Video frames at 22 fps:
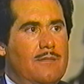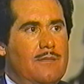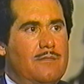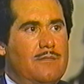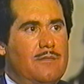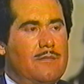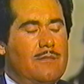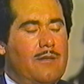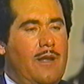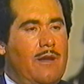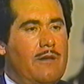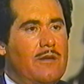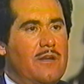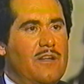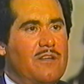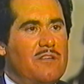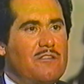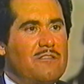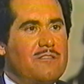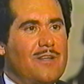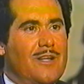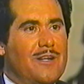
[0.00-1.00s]
two
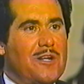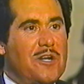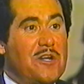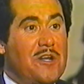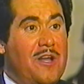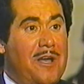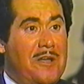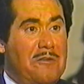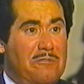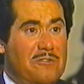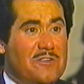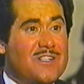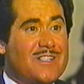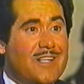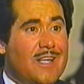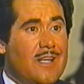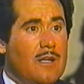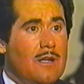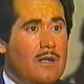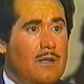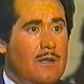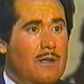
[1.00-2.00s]
areas that are not for
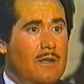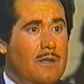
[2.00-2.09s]
sale.